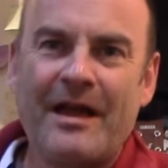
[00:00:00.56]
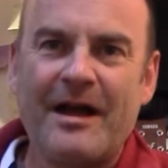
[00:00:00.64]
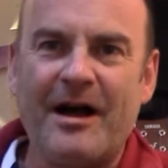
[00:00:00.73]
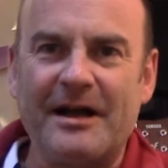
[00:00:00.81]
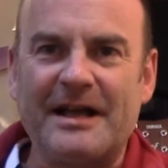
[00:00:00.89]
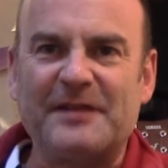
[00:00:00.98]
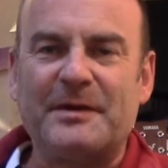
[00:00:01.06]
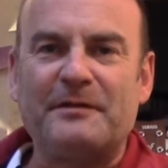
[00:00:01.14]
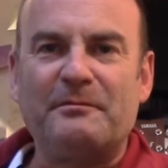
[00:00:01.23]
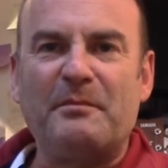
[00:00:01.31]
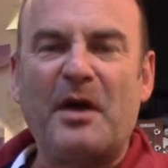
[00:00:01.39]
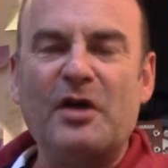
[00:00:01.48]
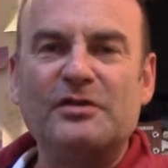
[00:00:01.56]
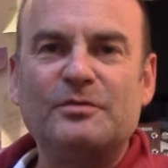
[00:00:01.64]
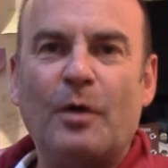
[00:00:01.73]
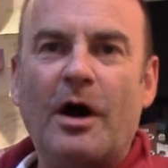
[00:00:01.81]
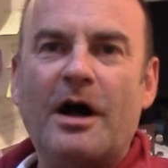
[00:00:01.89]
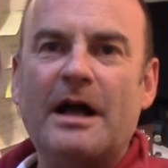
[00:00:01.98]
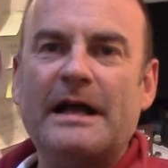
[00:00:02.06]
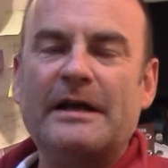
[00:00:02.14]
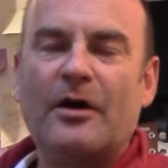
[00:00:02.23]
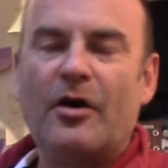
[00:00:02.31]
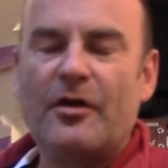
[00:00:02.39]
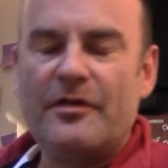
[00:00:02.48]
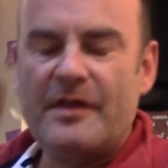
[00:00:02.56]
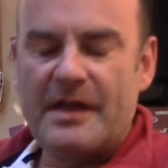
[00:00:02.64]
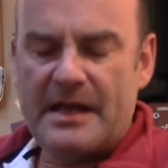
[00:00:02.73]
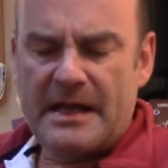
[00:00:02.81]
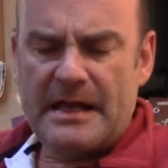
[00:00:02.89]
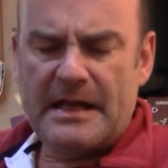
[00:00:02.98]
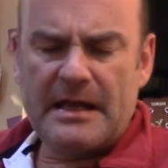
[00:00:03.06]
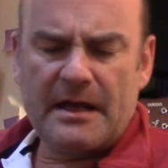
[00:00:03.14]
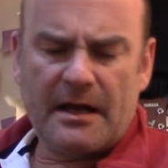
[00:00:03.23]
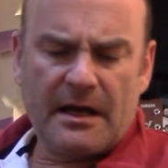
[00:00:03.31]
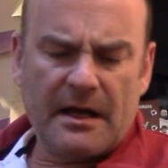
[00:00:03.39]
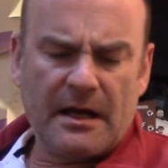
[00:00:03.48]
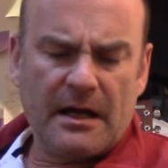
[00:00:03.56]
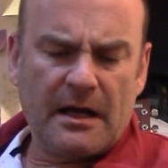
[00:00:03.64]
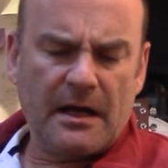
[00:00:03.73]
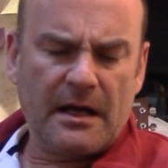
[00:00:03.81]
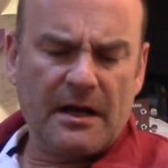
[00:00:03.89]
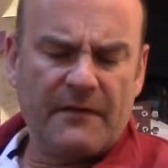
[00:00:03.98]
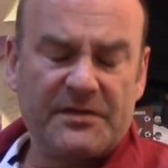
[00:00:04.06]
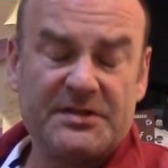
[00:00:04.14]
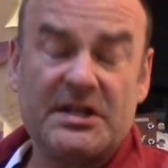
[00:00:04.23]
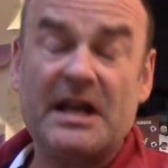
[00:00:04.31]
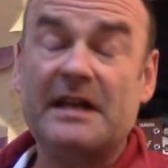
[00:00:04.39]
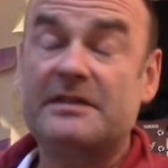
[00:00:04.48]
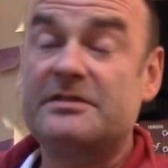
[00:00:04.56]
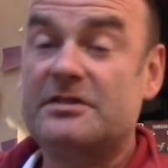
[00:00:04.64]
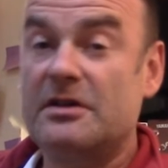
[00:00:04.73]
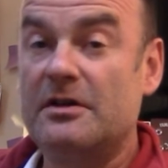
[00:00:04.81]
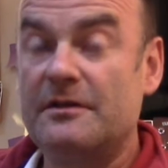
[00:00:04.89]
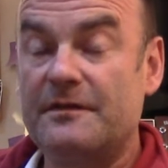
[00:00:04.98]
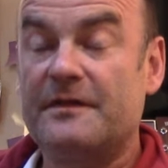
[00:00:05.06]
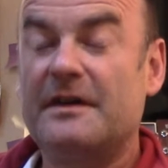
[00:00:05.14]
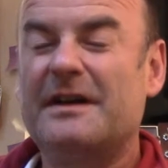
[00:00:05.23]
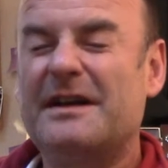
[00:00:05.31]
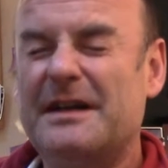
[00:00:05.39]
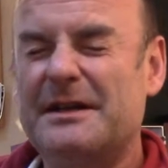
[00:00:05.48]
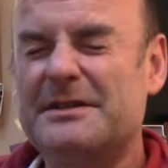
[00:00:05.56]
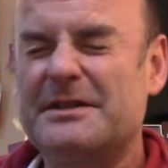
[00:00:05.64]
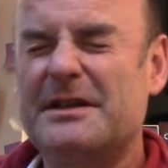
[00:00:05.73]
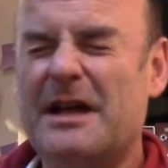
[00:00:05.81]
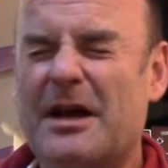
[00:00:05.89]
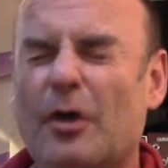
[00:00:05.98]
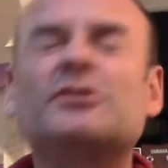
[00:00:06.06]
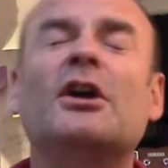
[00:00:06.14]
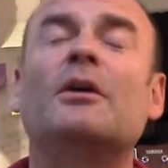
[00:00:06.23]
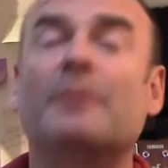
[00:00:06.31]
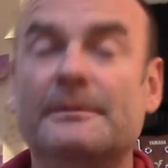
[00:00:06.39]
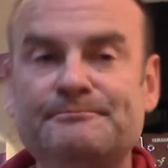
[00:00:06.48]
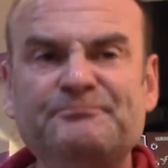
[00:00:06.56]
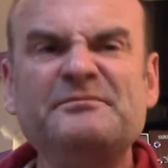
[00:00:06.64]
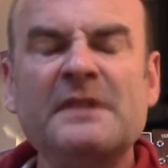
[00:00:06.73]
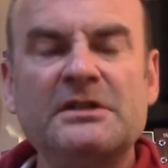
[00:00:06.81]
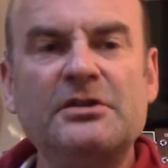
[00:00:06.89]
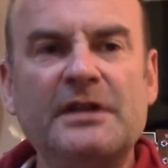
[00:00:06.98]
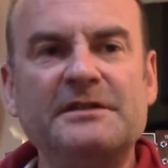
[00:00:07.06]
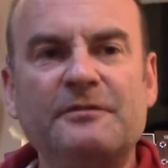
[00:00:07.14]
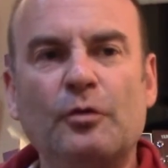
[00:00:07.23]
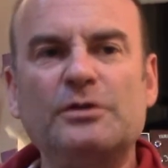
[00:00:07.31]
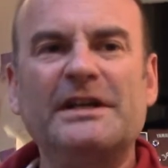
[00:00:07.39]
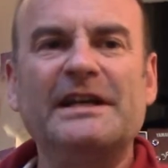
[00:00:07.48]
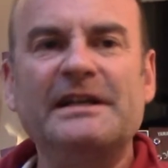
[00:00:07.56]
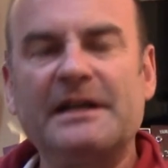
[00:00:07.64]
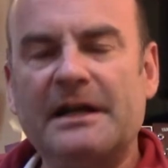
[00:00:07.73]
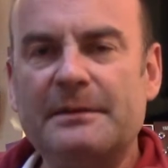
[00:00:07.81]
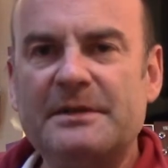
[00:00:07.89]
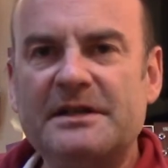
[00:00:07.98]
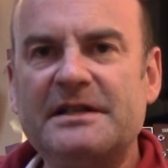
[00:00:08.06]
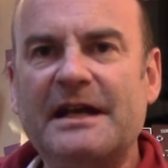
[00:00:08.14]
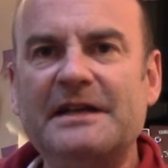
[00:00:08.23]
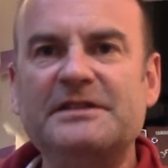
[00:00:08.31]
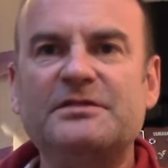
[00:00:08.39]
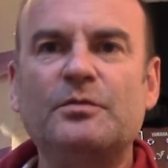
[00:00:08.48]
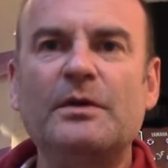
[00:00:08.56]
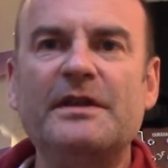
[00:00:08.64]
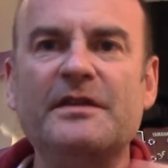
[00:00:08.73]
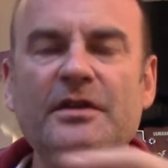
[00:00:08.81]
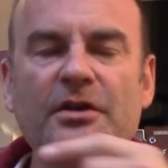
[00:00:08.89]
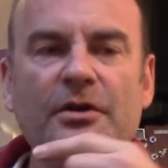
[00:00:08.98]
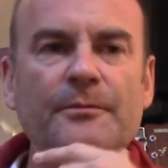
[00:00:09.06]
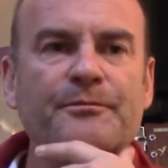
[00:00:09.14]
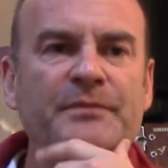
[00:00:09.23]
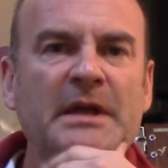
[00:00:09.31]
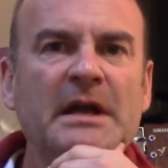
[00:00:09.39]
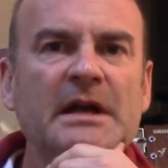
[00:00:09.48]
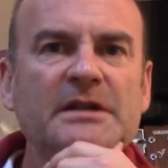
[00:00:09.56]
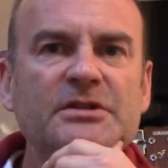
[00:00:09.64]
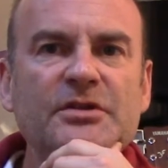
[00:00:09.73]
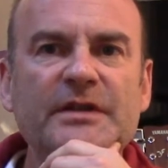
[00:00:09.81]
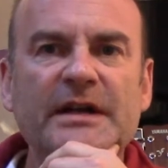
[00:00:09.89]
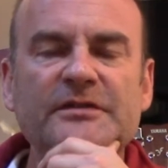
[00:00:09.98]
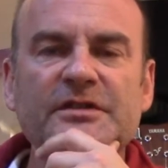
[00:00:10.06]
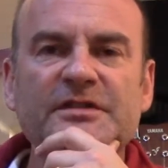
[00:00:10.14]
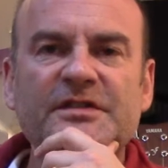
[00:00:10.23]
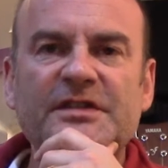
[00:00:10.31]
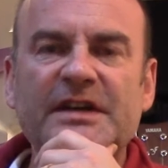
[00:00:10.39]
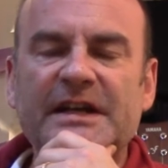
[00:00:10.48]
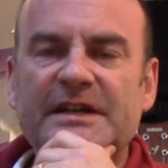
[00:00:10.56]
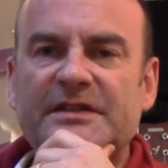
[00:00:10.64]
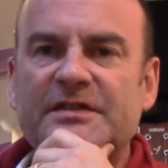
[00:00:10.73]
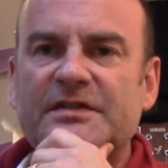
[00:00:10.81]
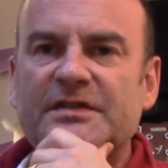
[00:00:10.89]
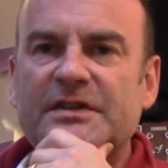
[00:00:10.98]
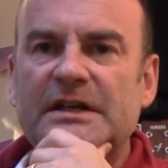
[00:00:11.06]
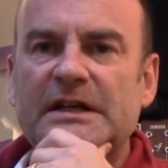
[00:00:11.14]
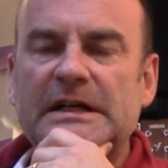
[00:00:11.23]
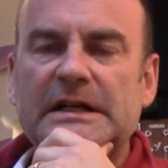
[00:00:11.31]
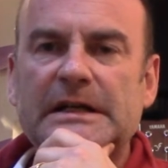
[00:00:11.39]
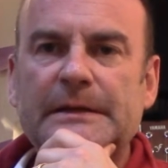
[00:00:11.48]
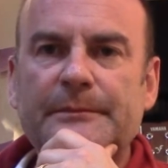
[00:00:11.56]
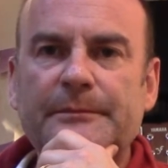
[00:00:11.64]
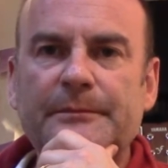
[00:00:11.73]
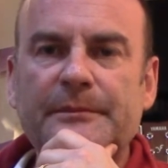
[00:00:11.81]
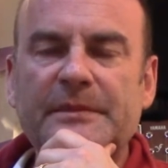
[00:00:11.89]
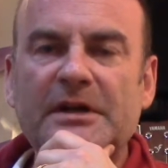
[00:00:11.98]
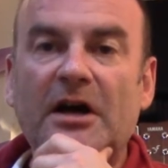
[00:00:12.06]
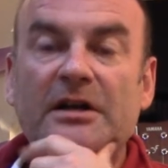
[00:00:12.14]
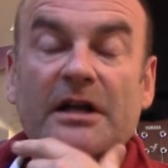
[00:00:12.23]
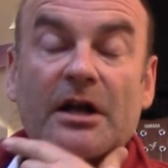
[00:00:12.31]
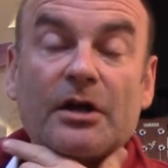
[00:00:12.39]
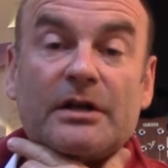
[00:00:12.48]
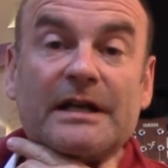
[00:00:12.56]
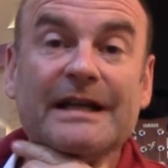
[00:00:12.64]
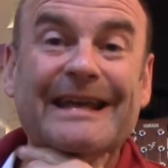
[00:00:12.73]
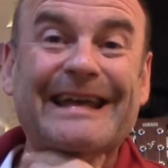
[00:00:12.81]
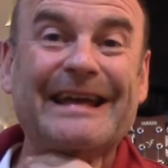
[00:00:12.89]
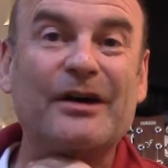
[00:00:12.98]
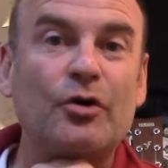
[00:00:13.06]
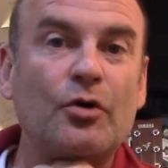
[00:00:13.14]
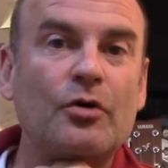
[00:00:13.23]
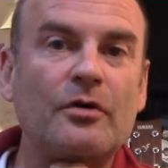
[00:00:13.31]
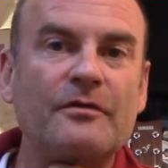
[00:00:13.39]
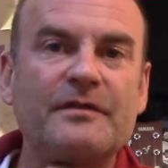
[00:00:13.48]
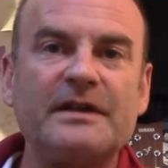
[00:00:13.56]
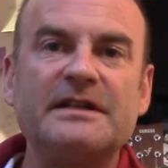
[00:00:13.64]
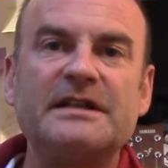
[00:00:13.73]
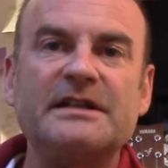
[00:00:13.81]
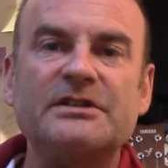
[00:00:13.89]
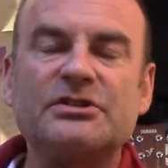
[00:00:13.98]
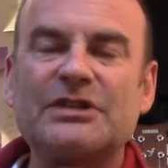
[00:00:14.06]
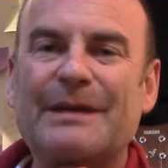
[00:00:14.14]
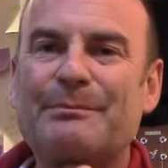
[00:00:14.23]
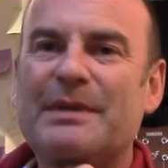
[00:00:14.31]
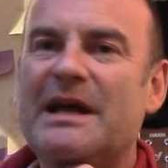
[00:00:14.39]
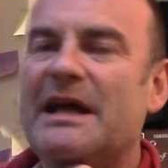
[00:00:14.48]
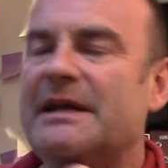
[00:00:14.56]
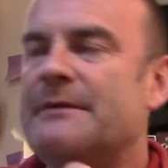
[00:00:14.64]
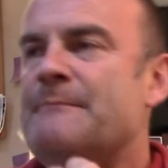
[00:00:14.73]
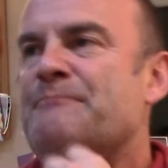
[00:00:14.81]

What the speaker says: Hi, Caspar from Bo's Wine on the 6th of October 2014, and I'm going to taste with you 2006 Larnaudie Hirault vintage champagne.